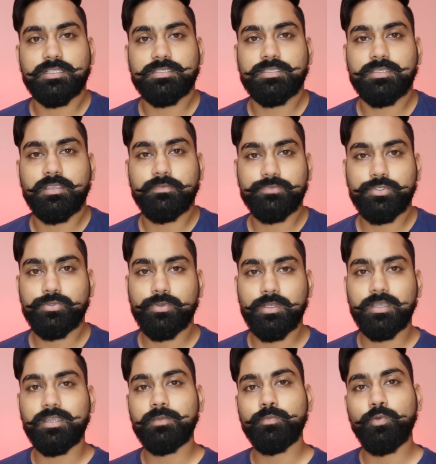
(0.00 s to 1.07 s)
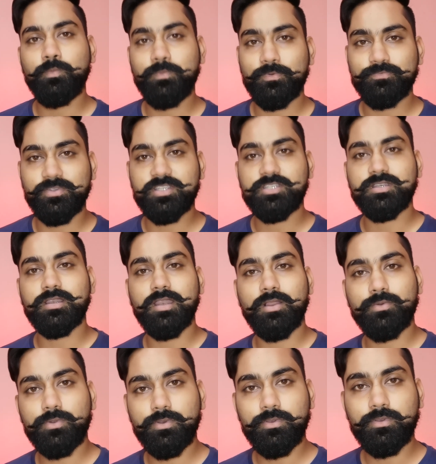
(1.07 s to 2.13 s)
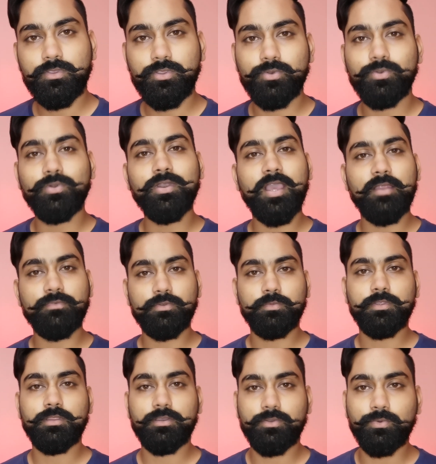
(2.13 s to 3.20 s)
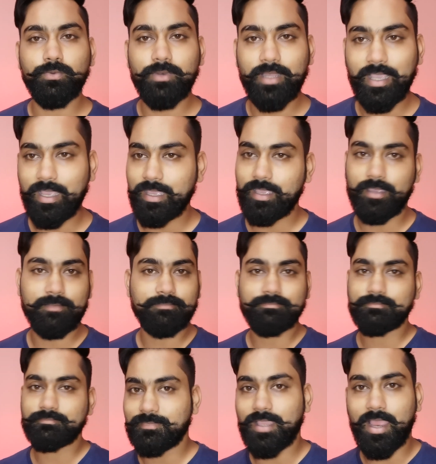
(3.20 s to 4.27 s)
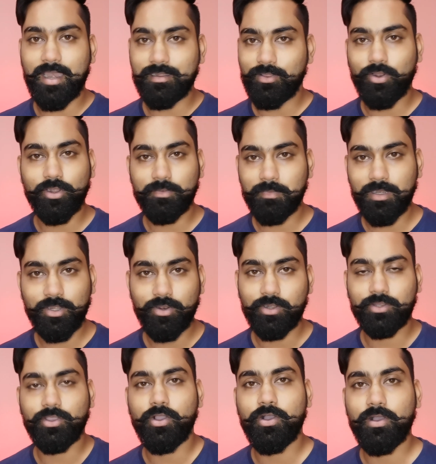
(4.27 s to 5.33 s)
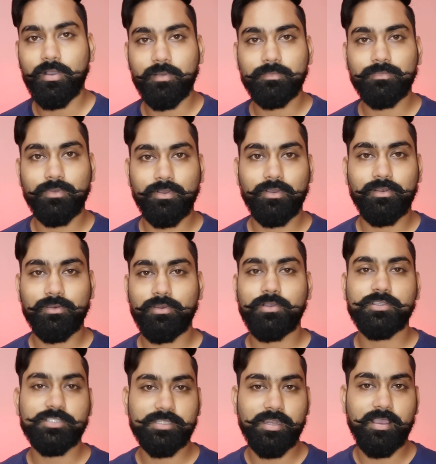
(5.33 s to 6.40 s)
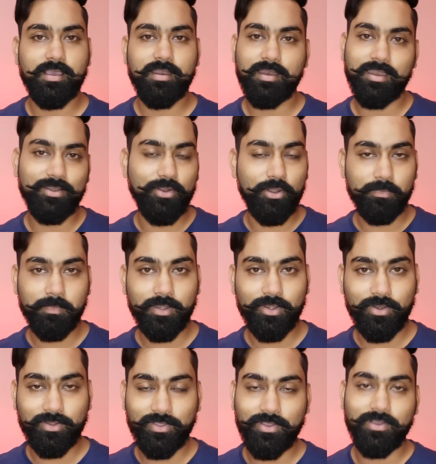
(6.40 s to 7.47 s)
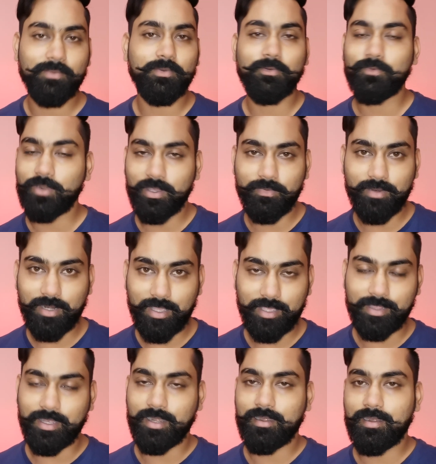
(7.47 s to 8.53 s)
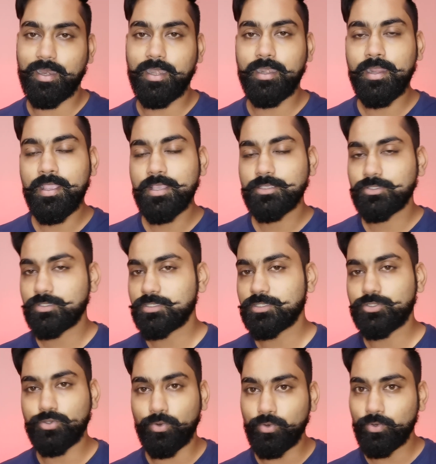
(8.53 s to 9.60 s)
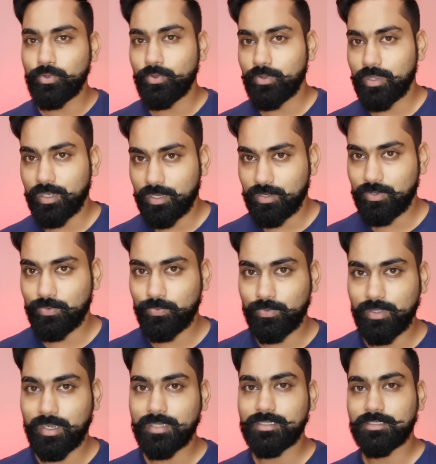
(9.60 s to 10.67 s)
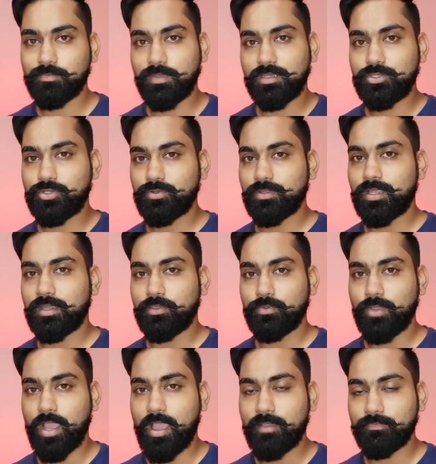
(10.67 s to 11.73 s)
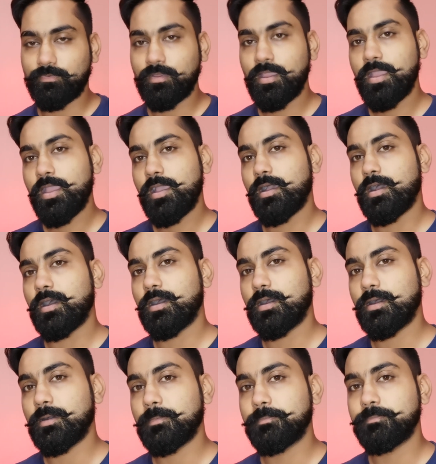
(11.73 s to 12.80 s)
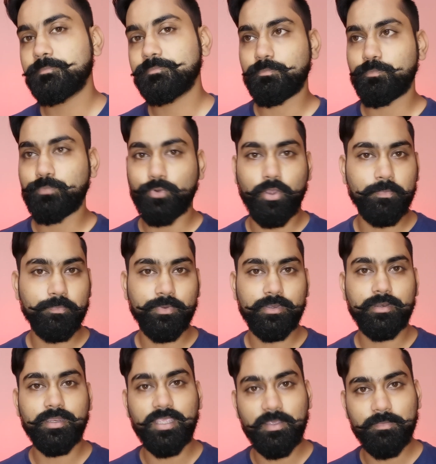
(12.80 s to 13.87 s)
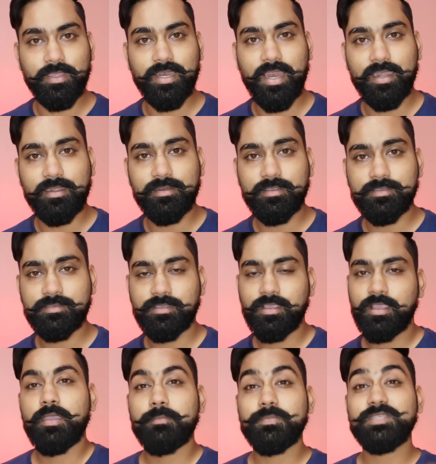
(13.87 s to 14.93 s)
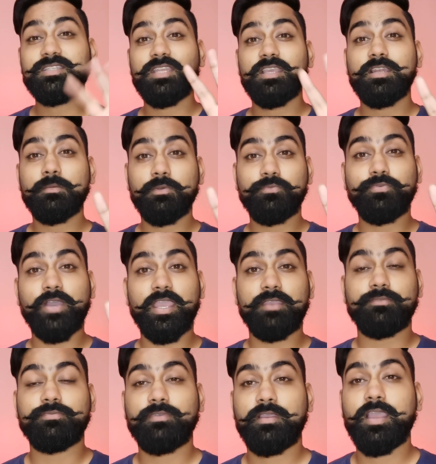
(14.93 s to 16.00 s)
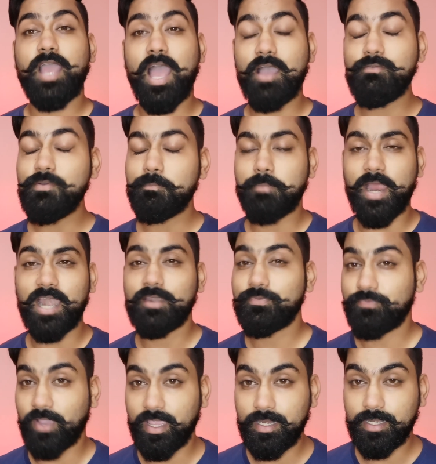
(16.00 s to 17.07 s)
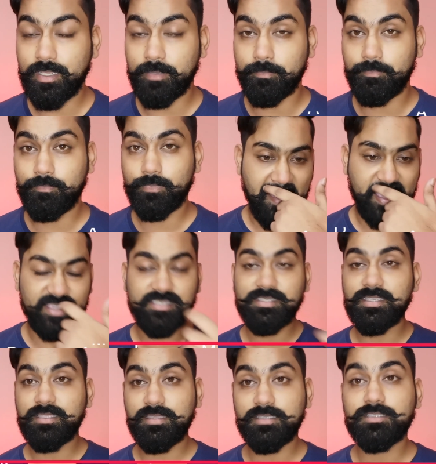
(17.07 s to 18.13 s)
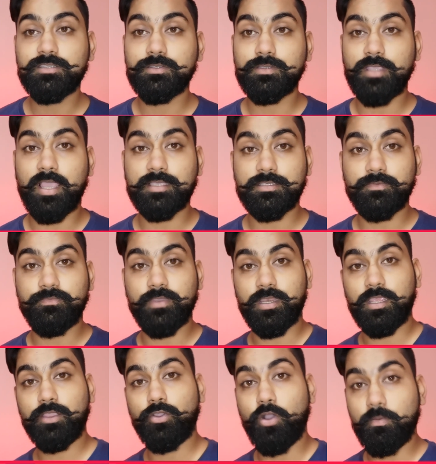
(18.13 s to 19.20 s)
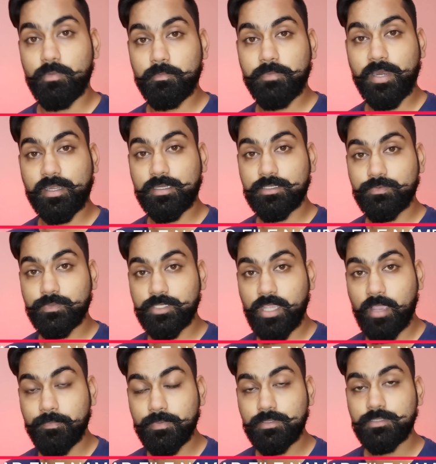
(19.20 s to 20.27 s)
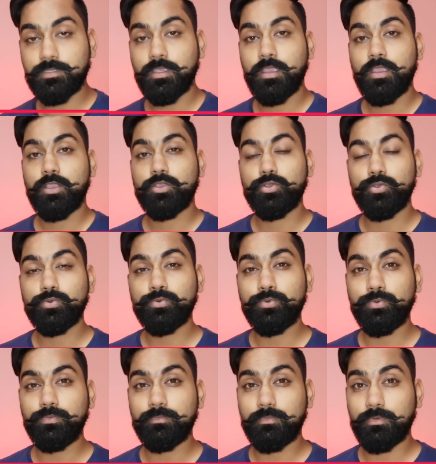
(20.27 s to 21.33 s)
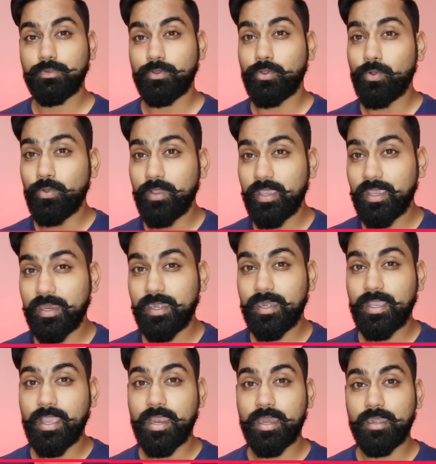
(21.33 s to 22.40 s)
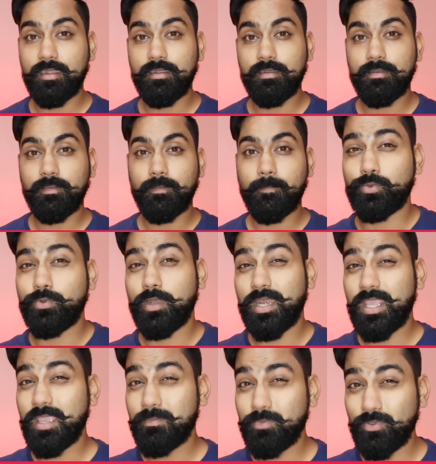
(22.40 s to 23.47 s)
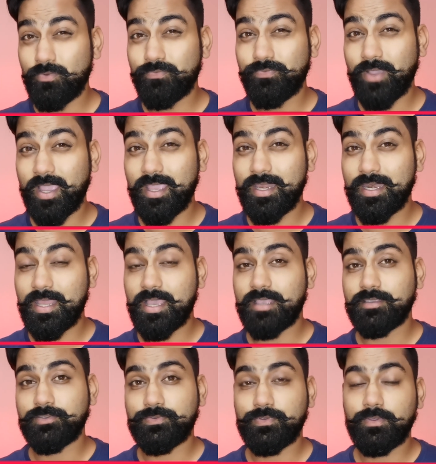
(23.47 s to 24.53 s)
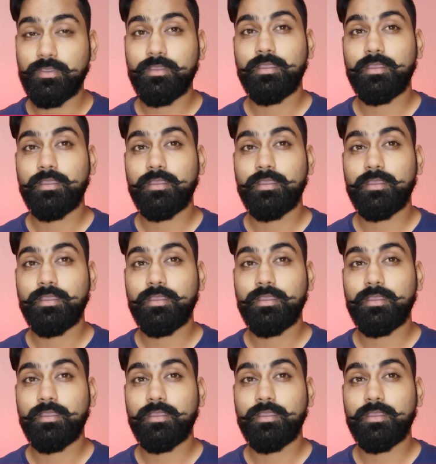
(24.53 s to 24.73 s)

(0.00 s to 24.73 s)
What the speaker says: just gives you a little more professional outlook. You don't have to be the cool guy at hotmail.com or rockstar at hotmail.com or whatever like that, right? So just don't go ahead and do that. Just make sure that you have a proper email address. Mistake number five, have a bad file name. I see this as a very common practice which happens. You go ahead and you name your file as,